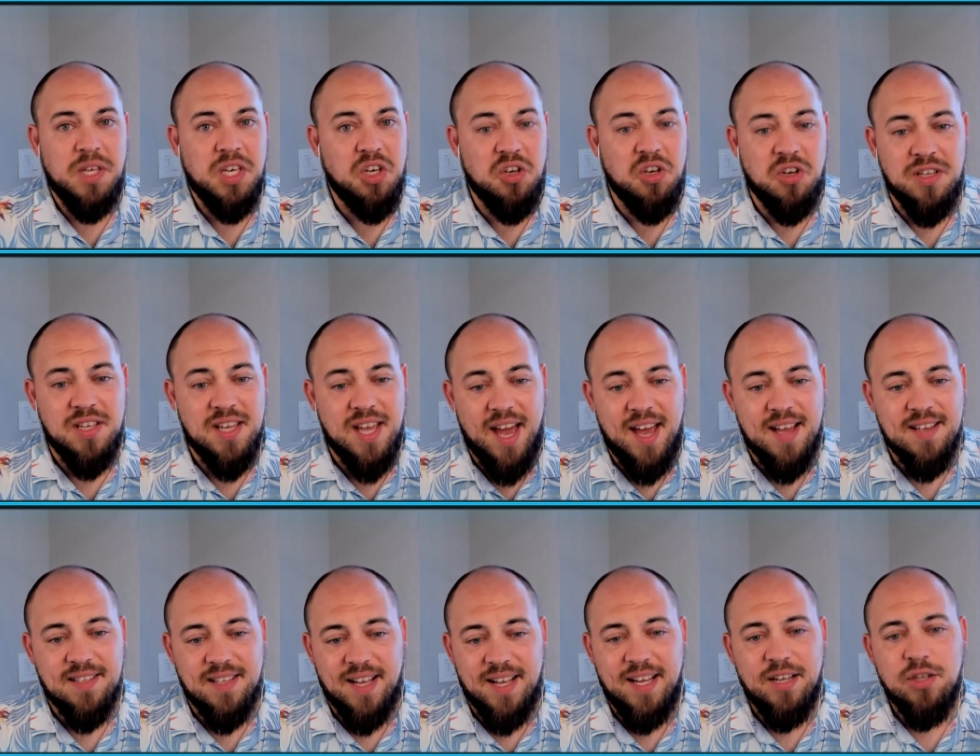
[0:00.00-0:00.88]
He was a really
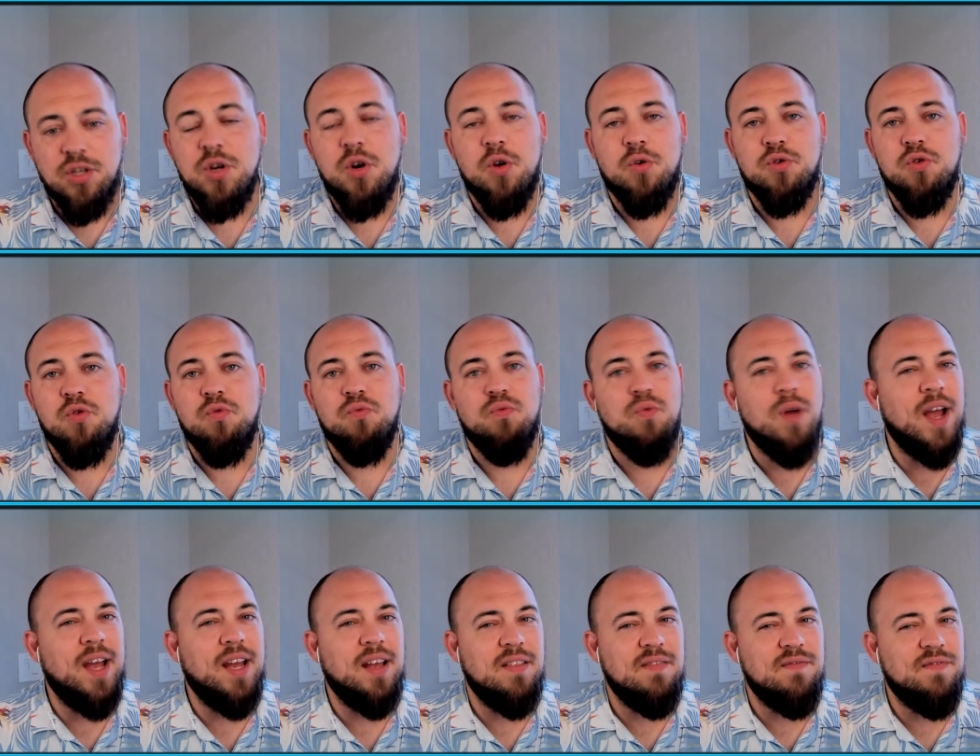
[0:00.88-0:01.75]
good guest. I actually
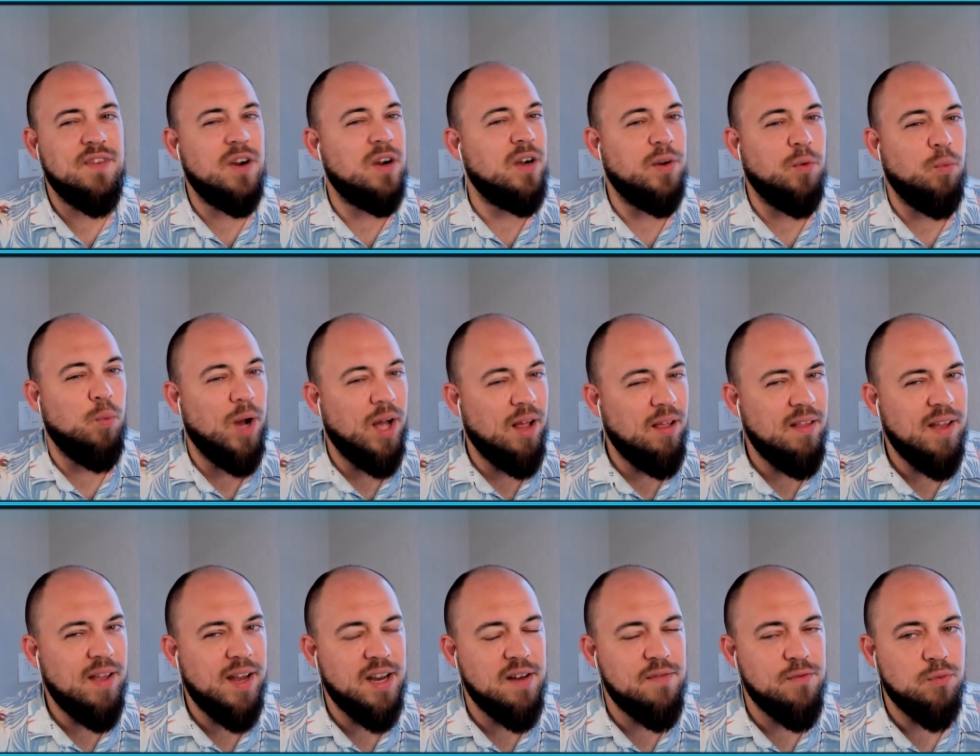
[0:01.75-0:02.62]
don't know Ryan very
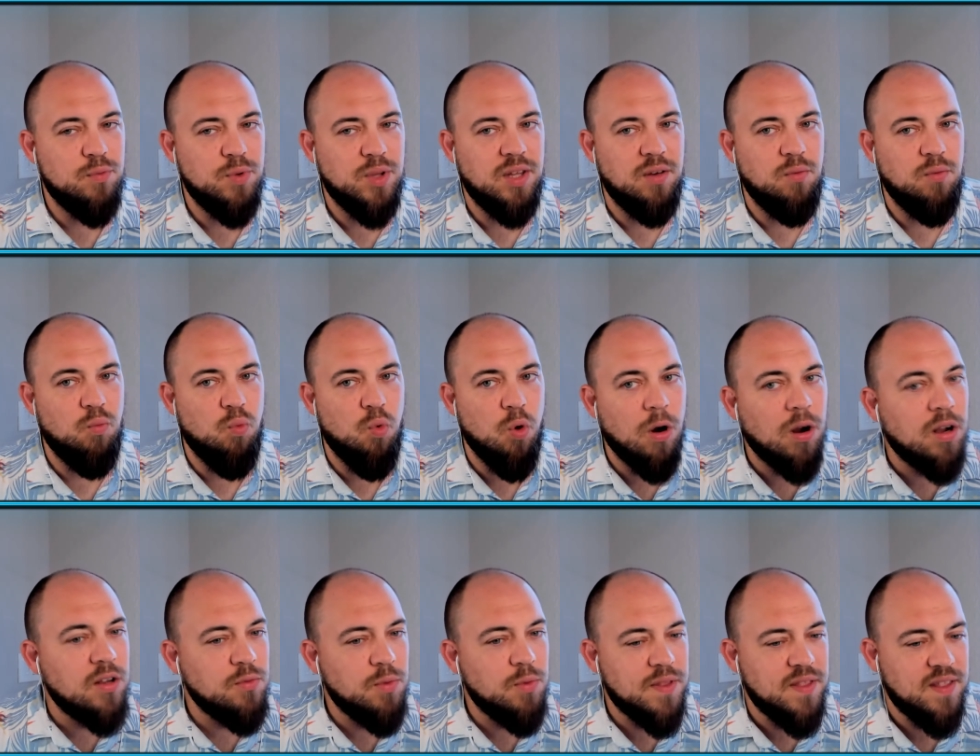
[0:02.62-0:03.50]
well. I never really
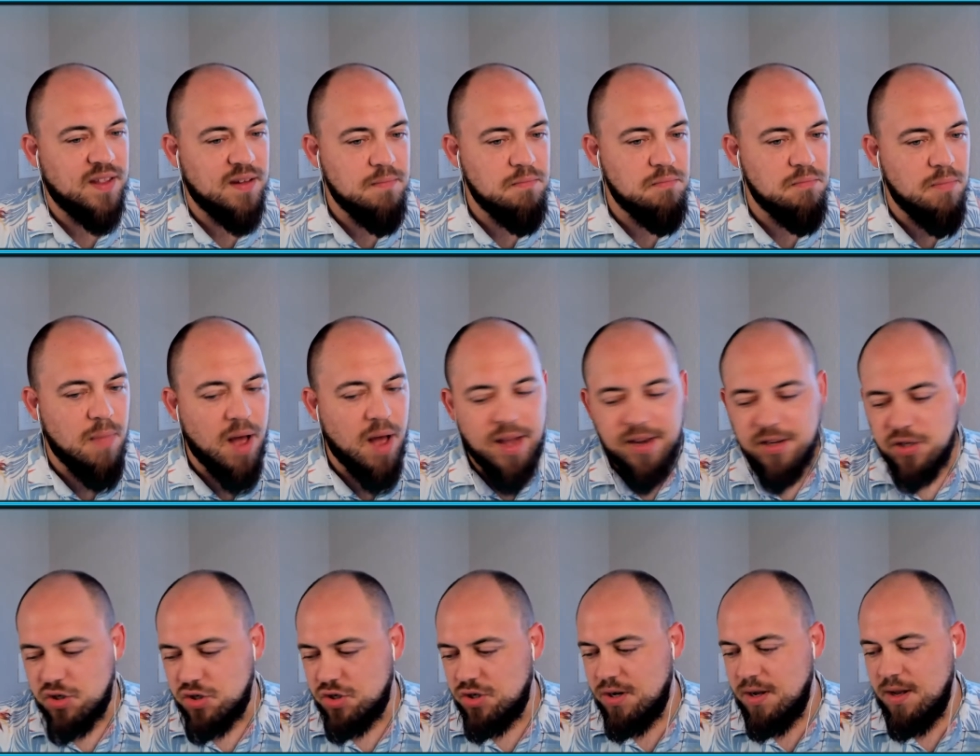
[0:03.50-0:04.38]
worked with him
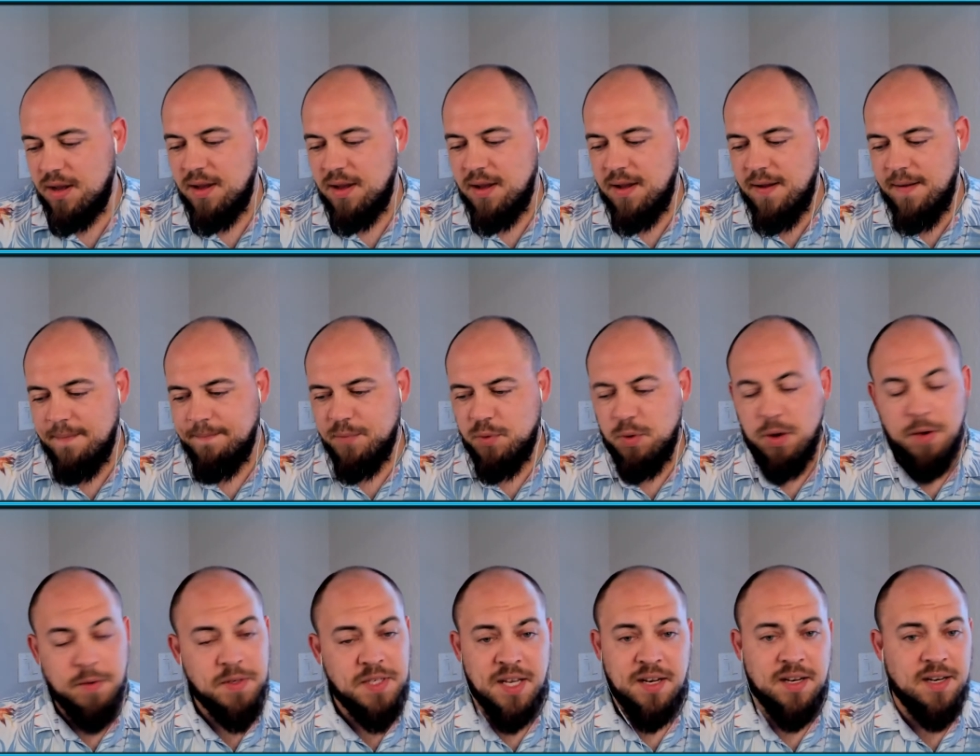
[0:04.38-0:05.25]
much.
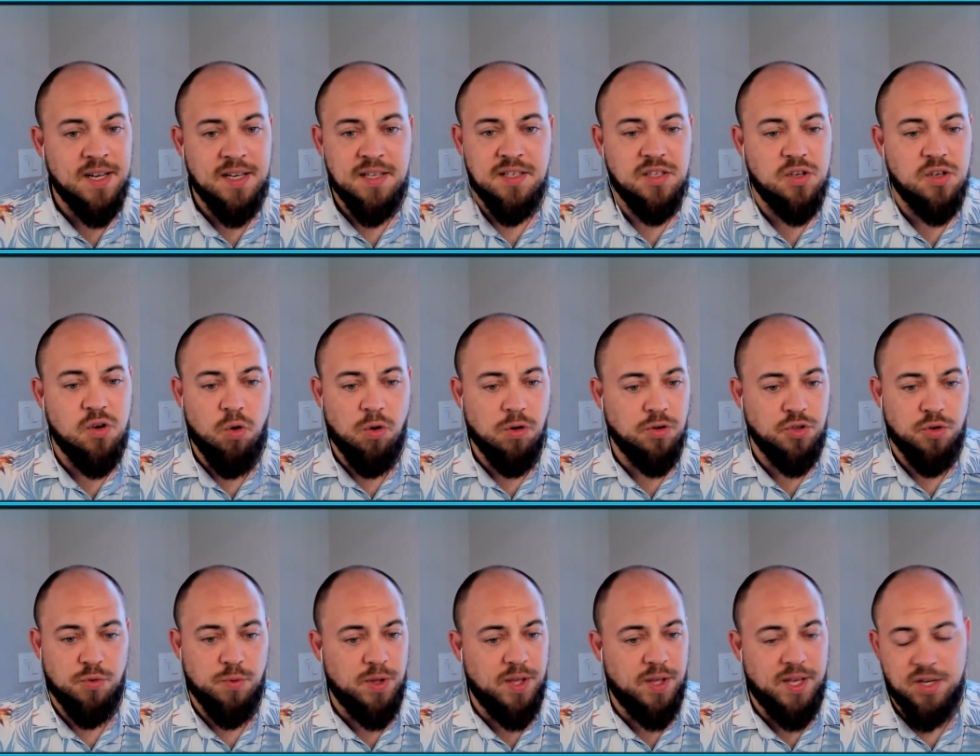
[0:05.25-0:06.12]
We always had a nice,
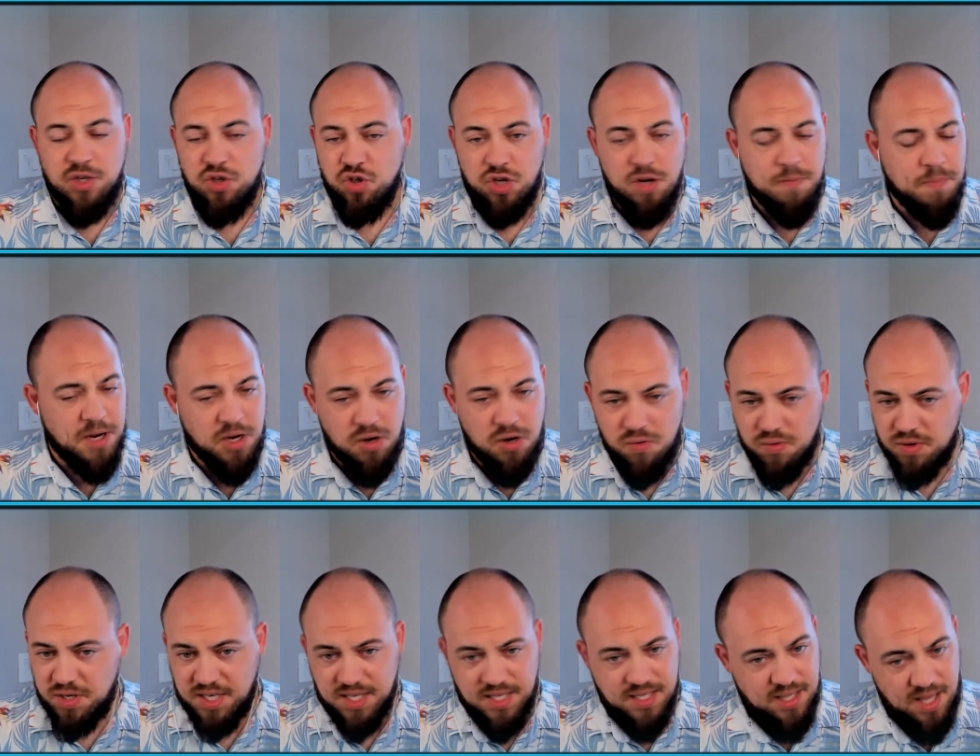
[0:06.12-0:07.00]
cordial
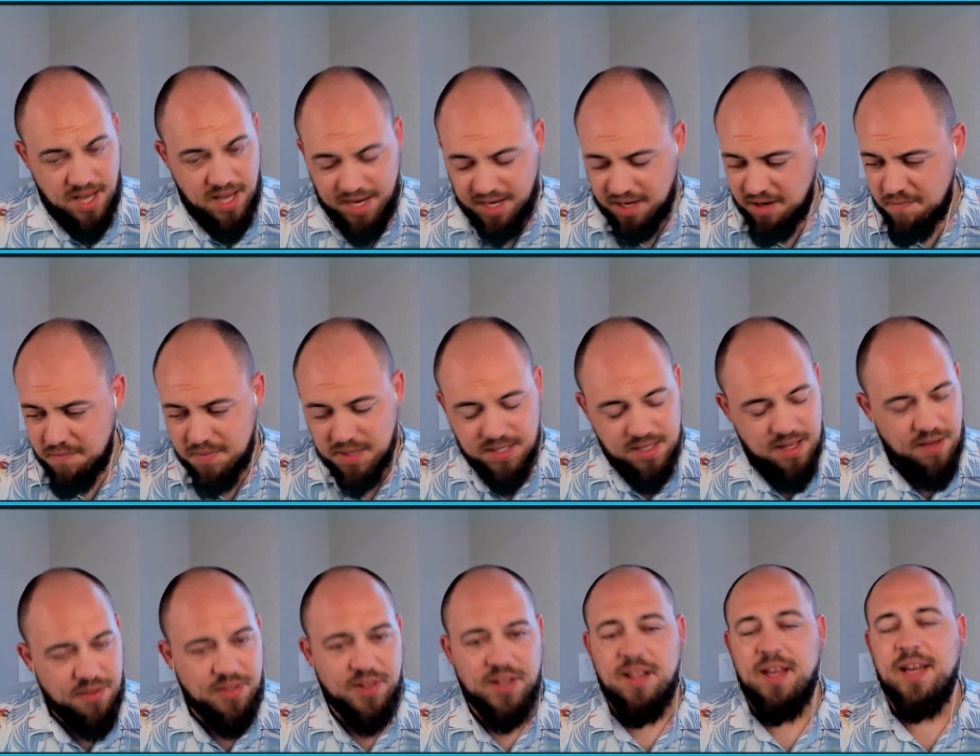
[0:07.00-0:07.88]
relationship. I don't dislike
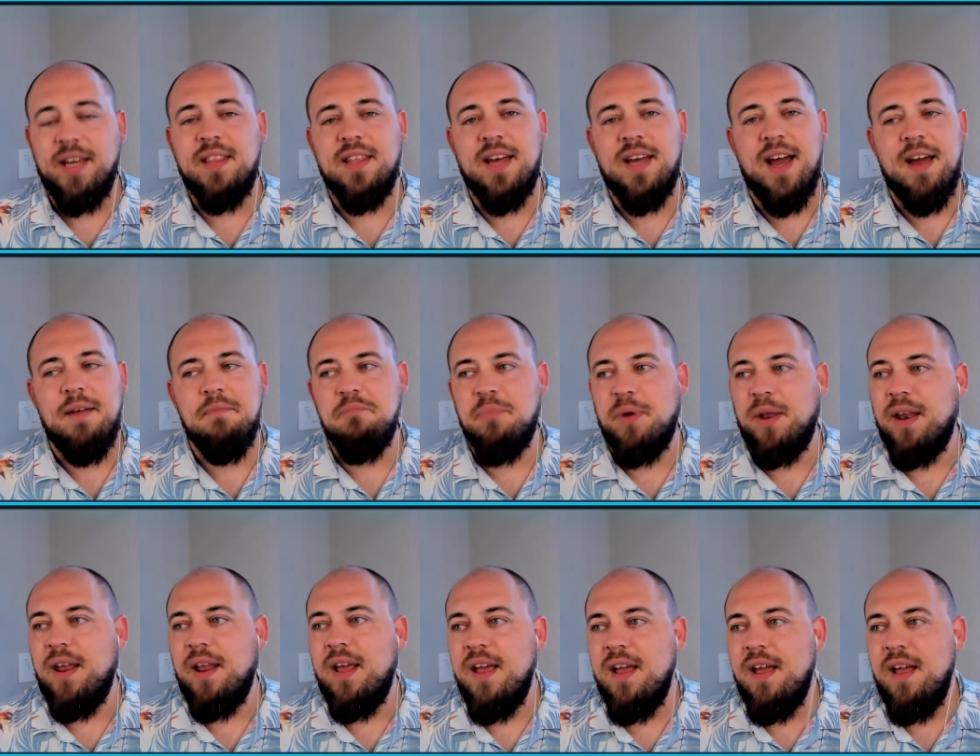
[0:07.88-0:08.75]
him. It's nothing like that.